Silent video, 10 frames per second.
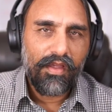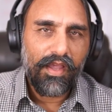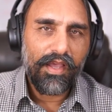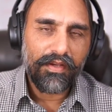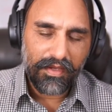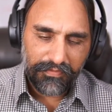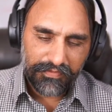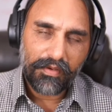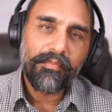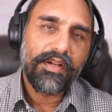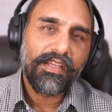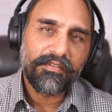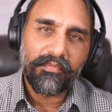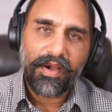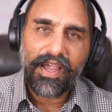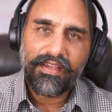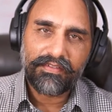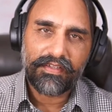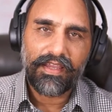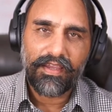And if somebody is
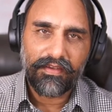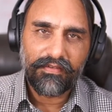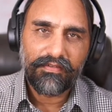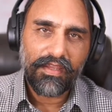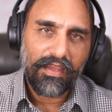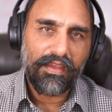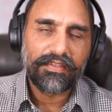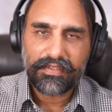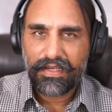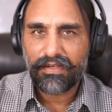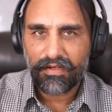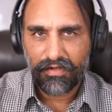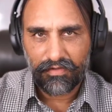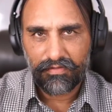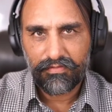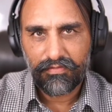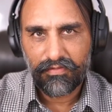biased against a skin color,